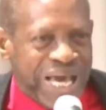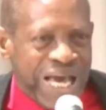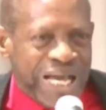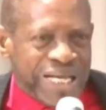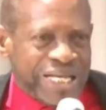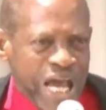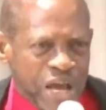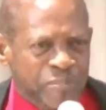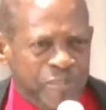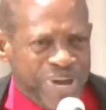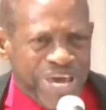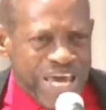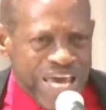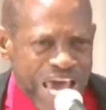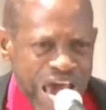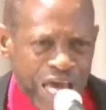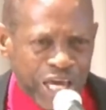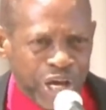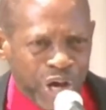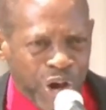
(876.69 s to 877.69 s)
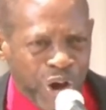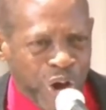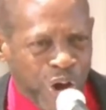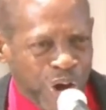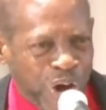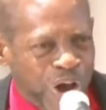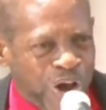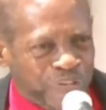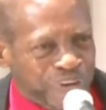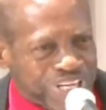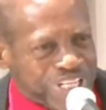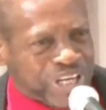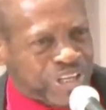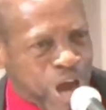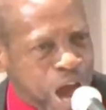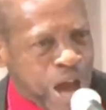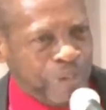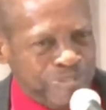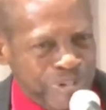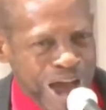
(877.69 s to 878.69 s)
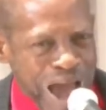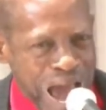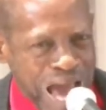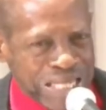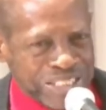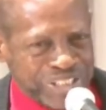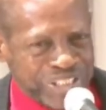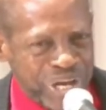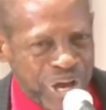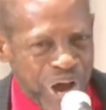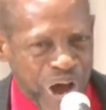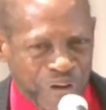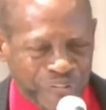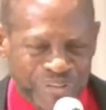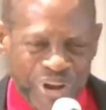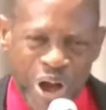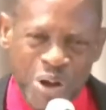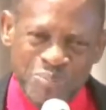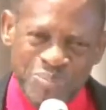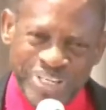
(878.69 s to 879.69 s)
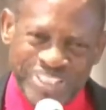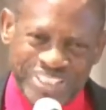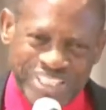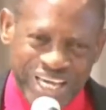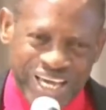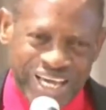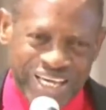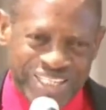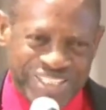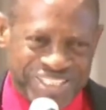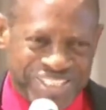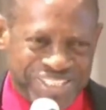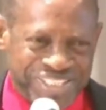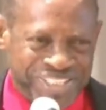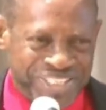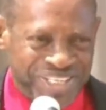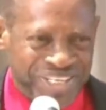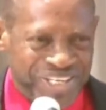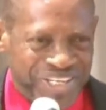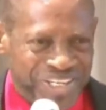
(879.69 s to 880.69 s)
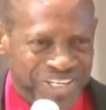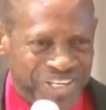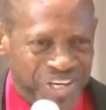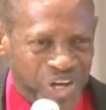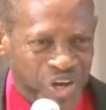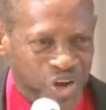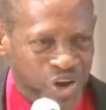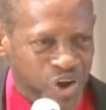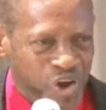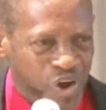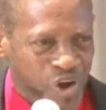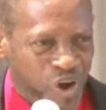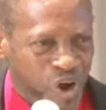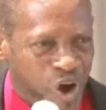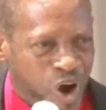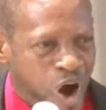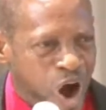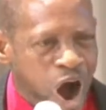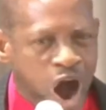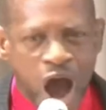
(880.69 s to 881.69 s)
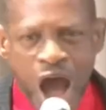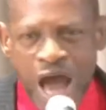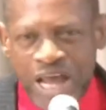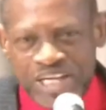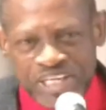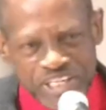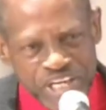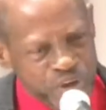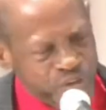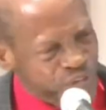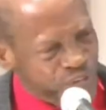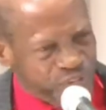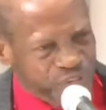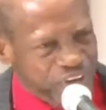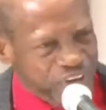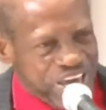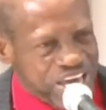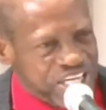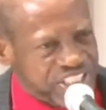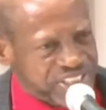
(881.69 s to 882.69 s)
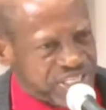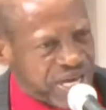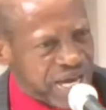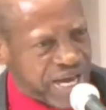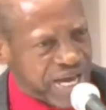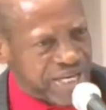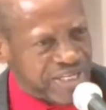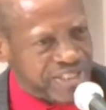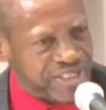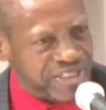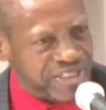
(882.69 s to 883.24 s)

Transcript: Let me hear you for the comrades of number 6. Undefeated.